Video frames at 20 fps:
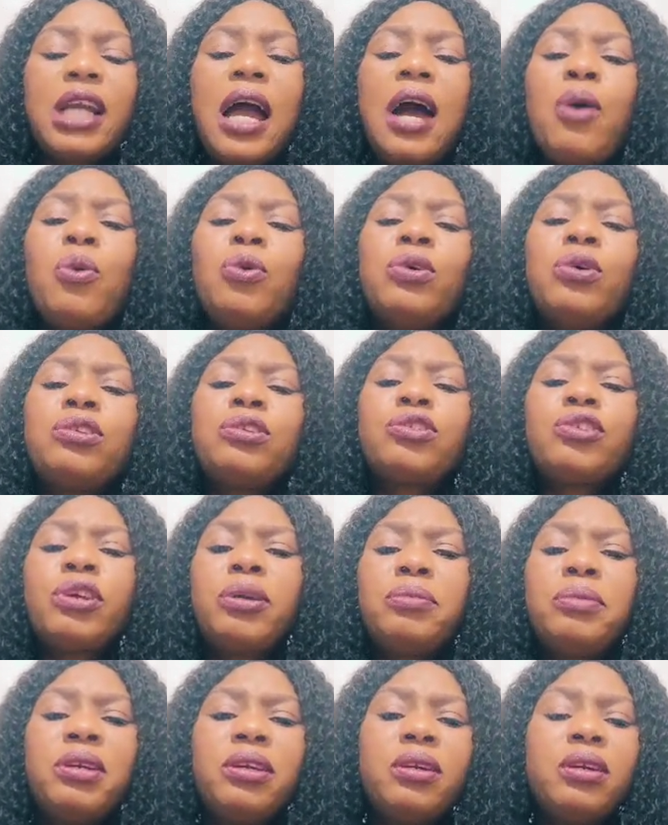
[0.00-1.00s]
I was
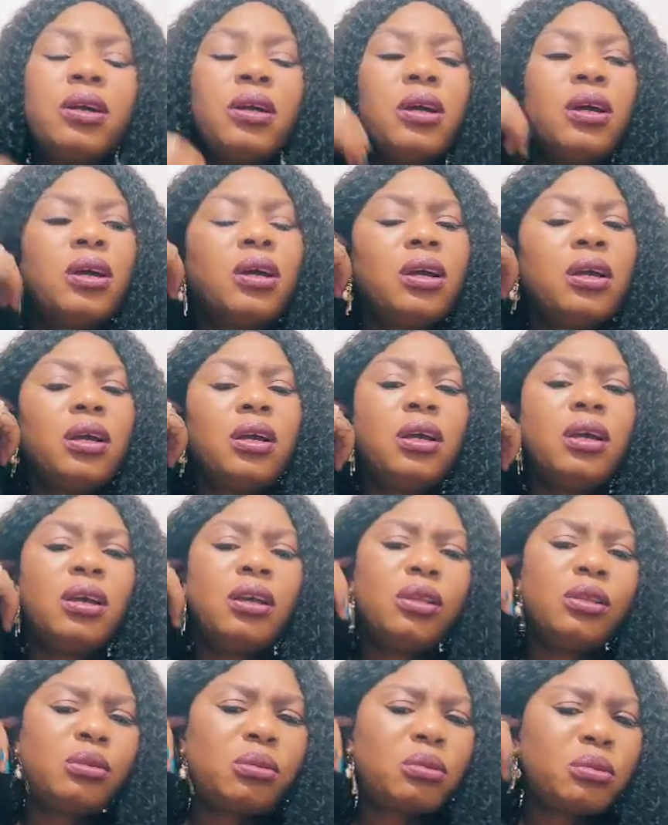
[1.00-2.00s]
screaming.
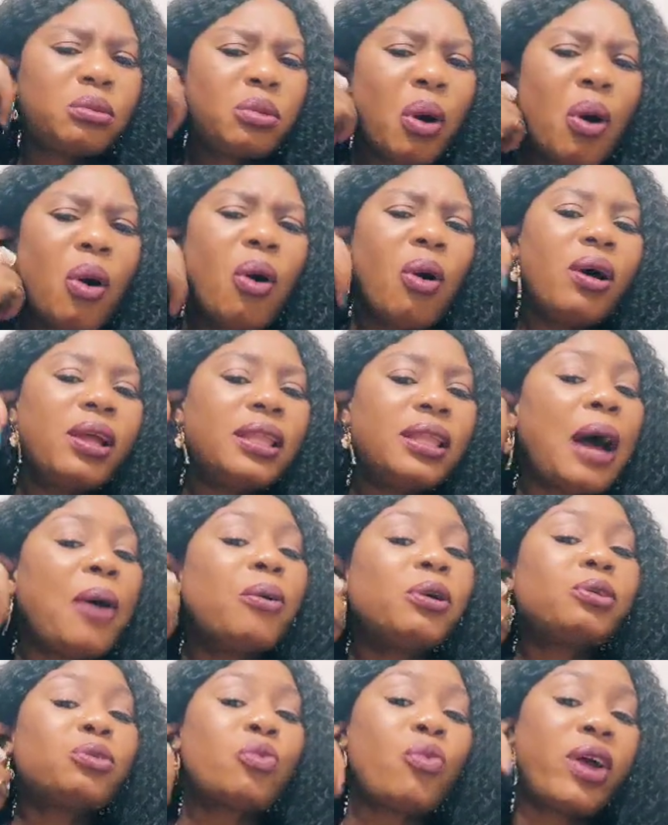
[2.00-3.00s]
So that
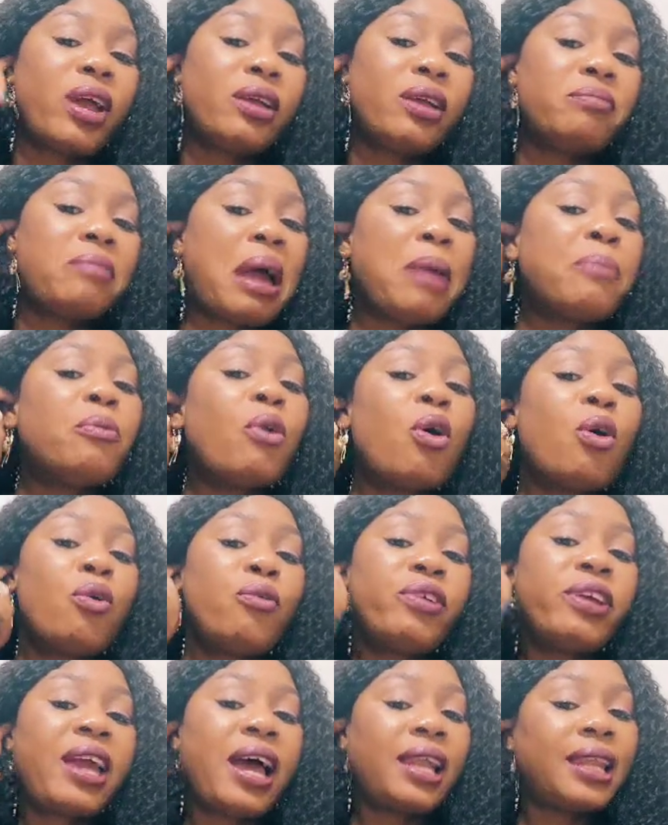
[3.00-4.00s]
was when my mom
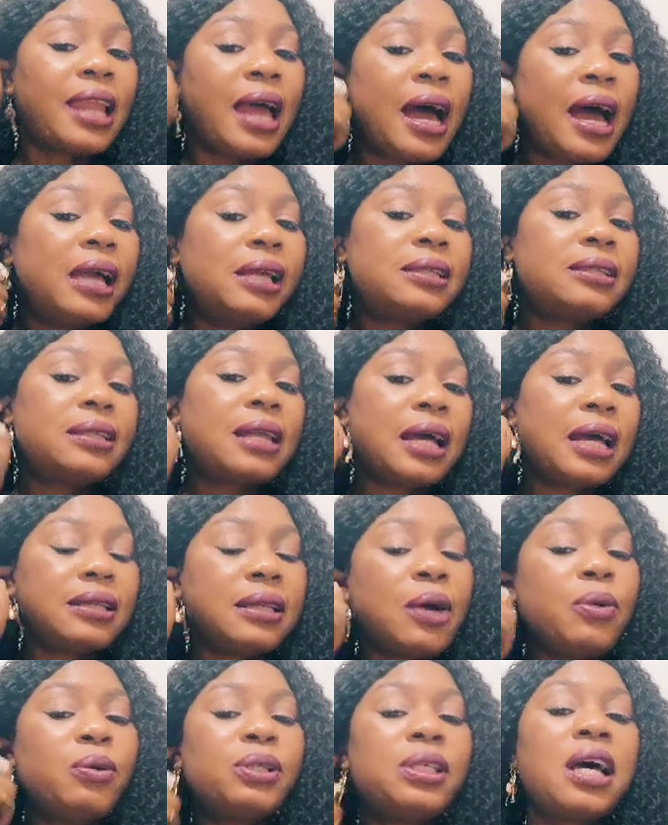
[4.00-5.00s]
realized that
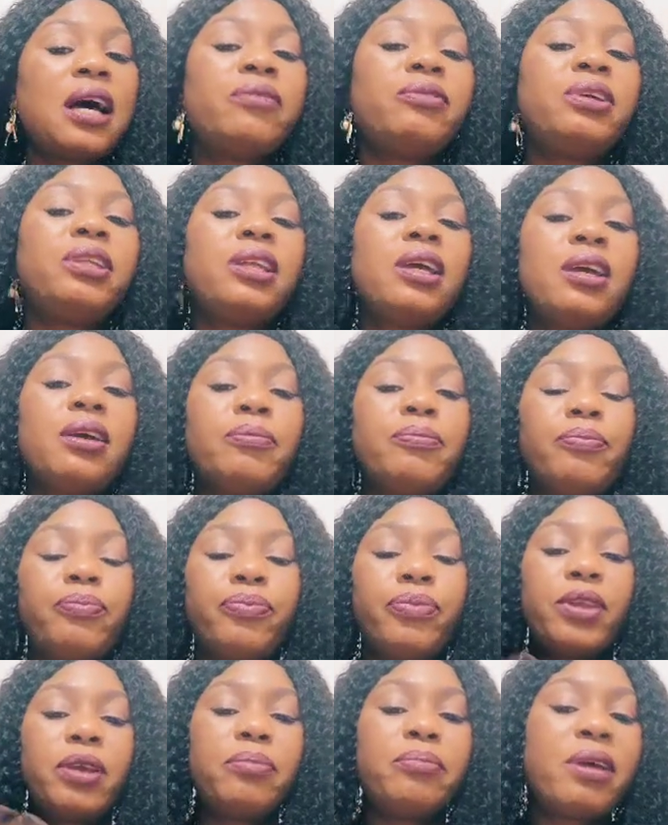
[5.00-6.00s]
I was having
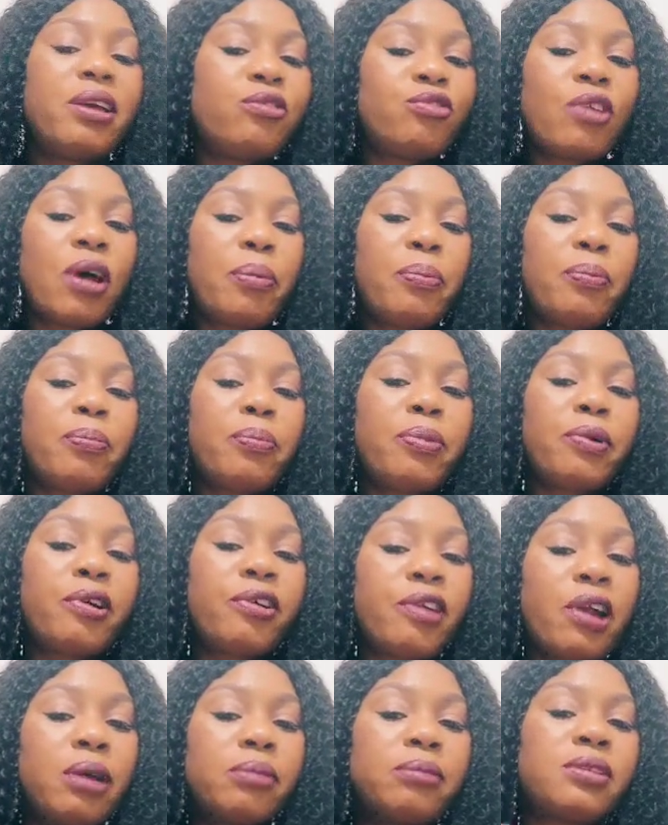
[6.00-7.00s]
menstrual
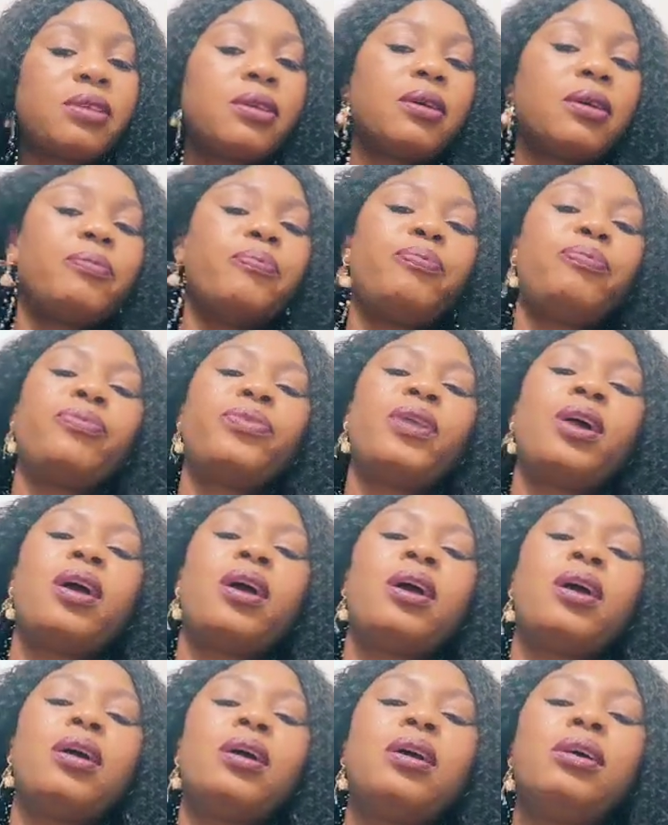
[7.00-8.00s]
cramps.
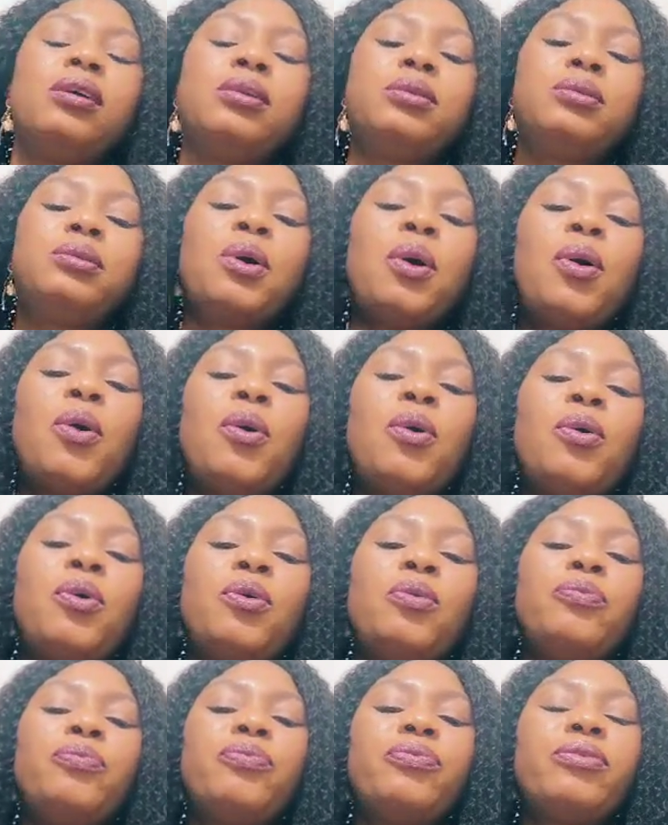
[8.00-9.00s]

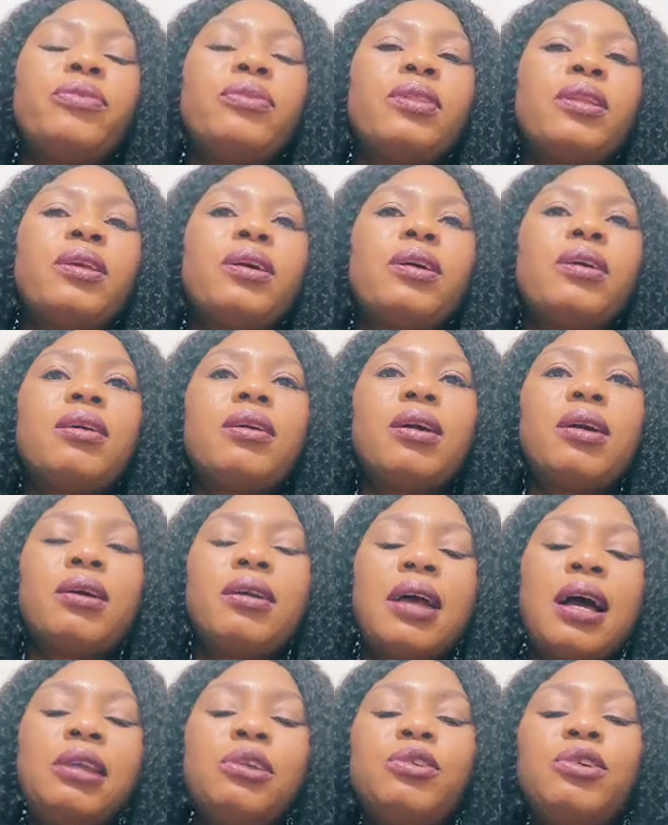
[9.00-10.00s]
So
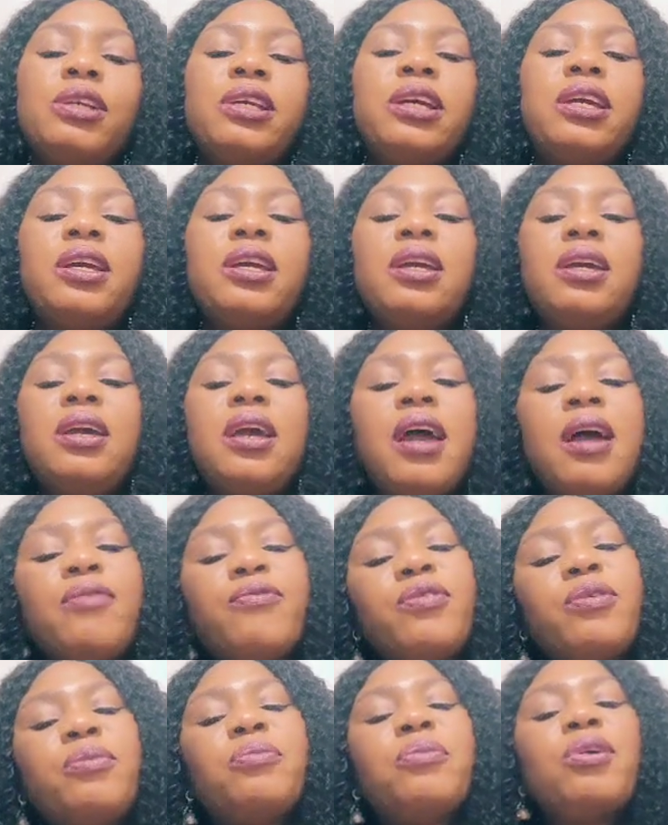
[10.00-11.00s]
gradually,
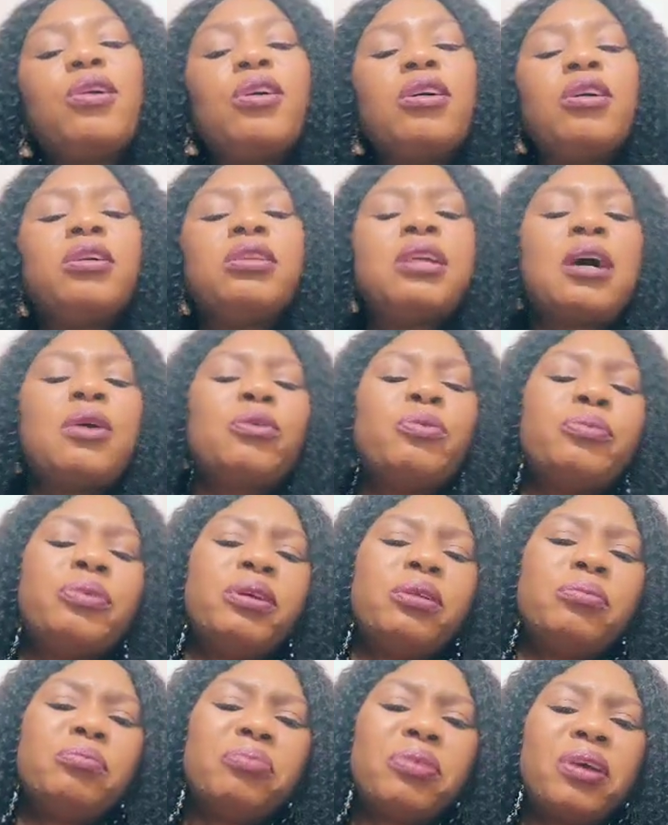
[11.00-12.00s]
every month, I will
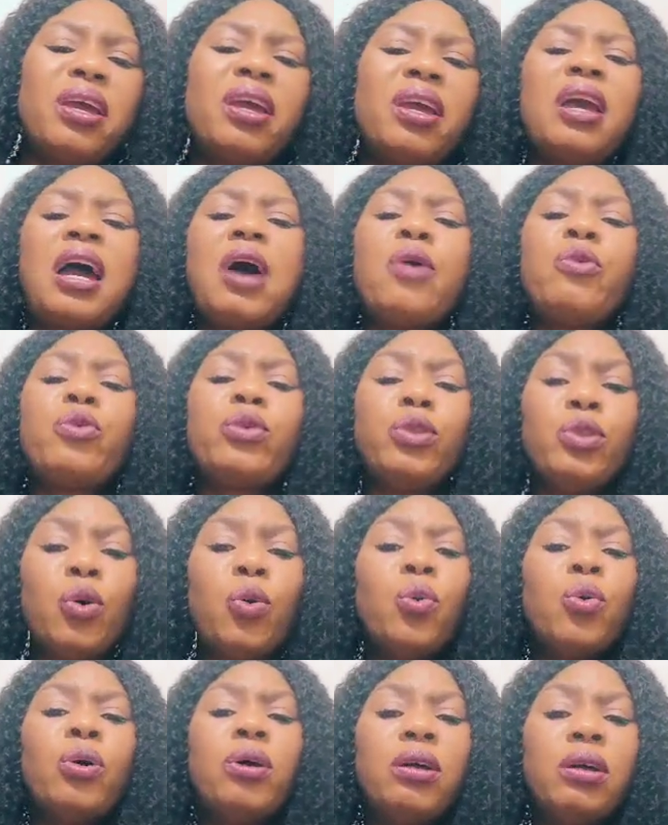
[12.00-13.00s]
be in pain. I will
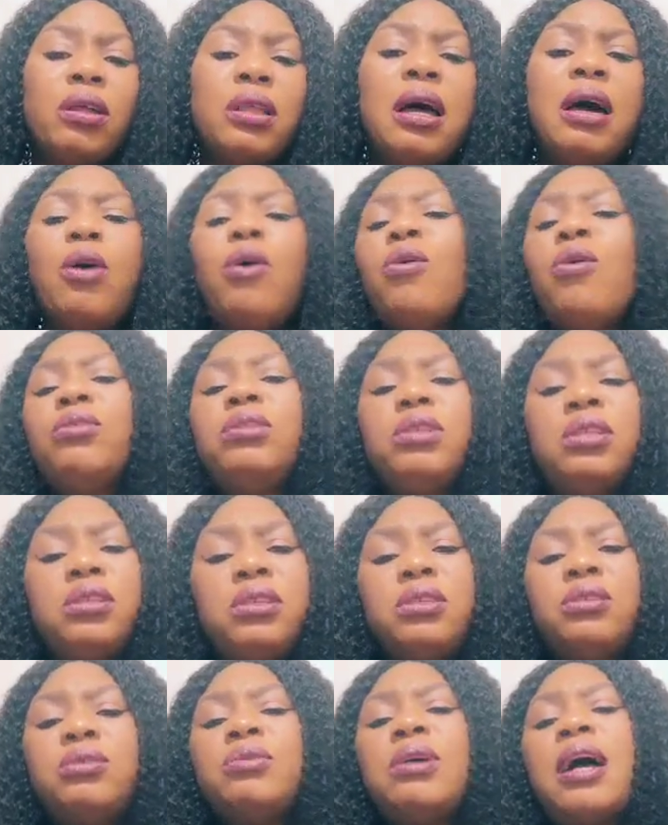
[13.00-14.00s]
know that, oh,
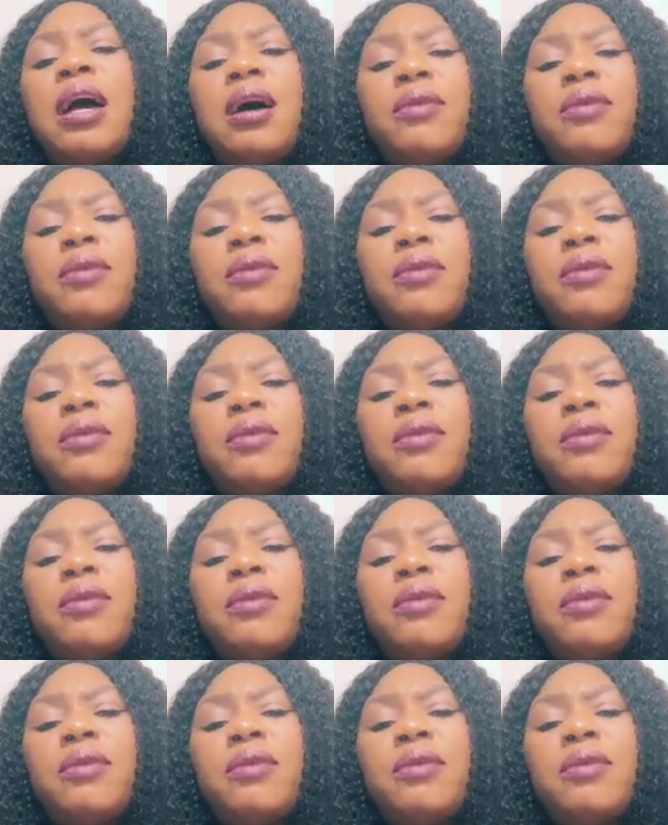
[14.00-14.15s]
this is